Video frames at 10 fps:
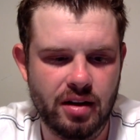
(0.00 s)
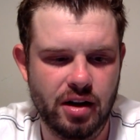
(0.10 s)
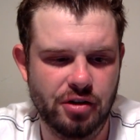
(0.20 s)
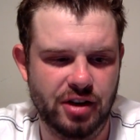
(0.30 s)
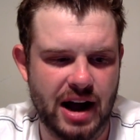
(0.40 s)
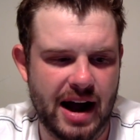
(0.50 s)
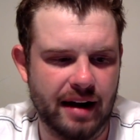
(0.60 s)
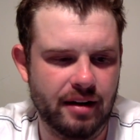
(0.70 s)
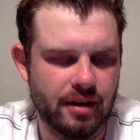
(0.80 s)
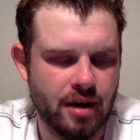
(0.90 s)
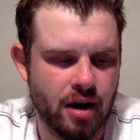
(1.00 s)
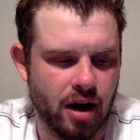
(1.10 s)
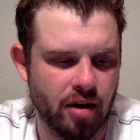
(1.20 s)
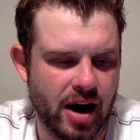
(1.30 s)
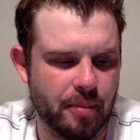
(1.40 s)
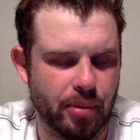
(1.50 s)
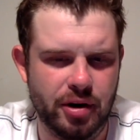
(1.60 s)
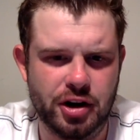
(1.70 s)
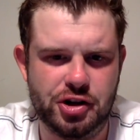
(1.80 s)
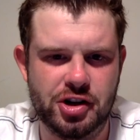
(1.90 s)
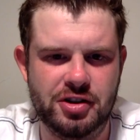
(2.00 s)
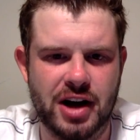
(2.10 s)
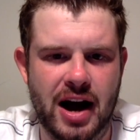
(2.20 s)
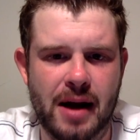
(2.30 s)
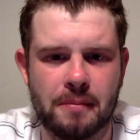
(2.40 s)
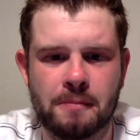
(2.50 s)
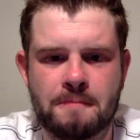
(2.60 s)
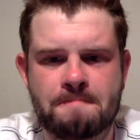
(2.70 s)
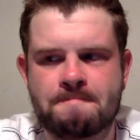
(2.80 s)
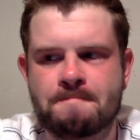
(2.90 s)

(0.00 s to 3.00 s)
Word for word: there's that. All right, prediction time.